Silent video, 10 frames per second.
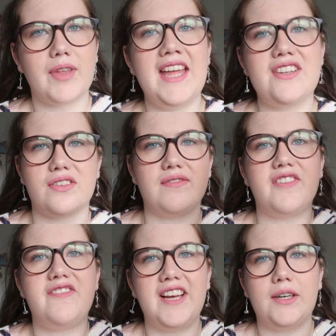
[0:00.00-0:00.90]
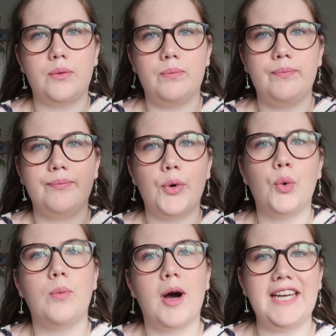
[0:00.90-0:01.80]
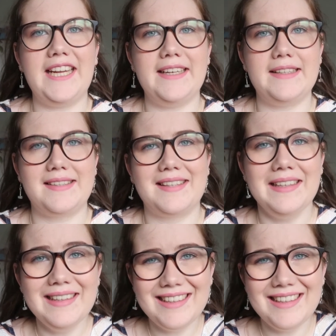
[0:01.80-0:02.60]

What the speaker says: it doesn't fulfill all my needs.